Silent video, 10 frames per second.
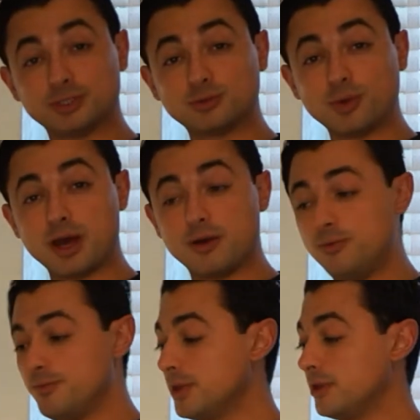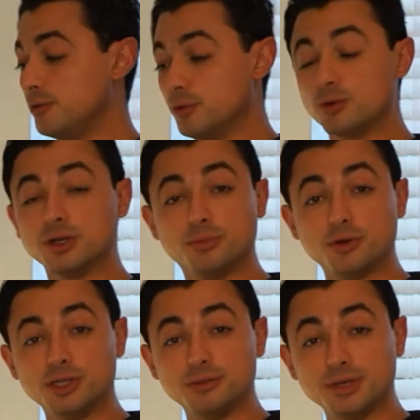as well that we're all going to
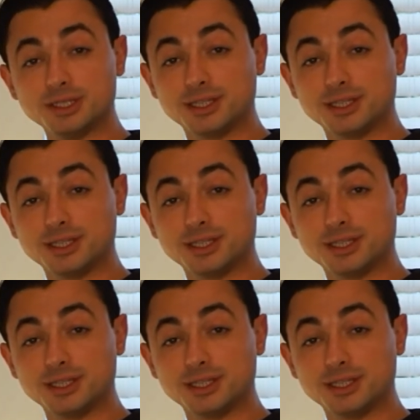put in the mix